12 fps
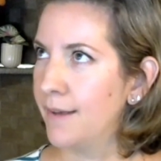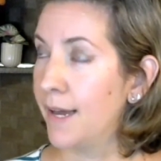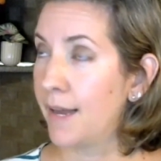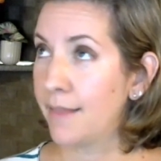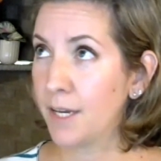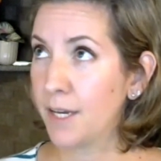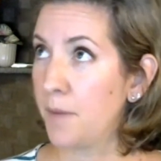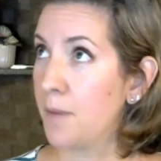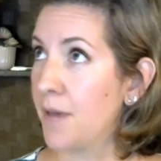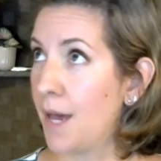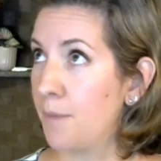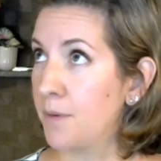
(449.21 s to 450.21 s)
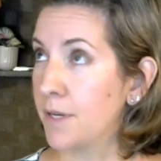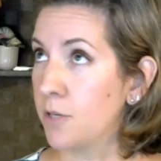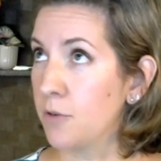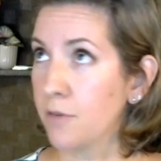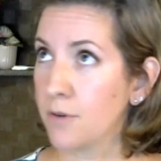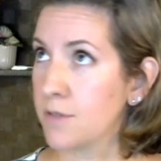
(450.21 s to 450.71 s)
and I think it might be happening
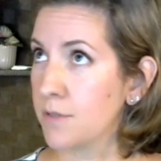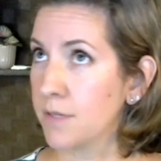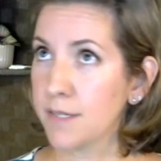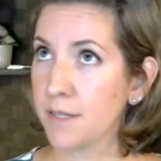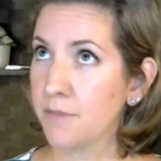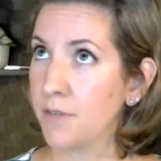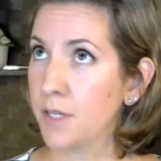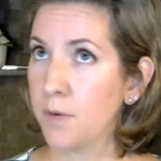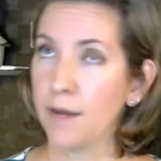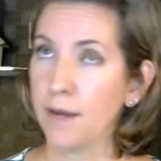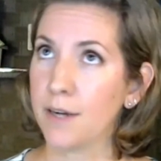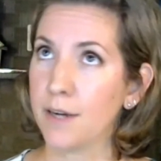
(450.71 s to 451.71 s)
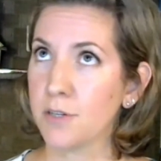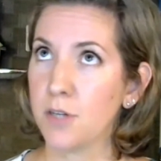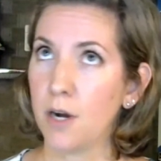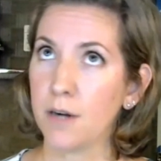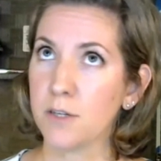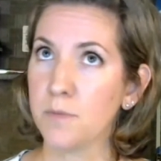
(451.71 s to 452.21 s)
universally, because I feel like when I actually
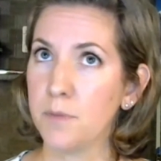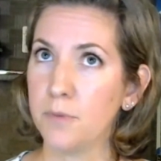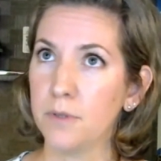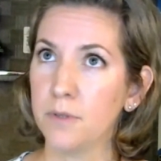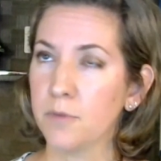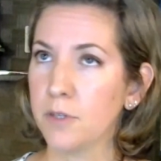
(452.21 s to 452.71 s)
talk to people in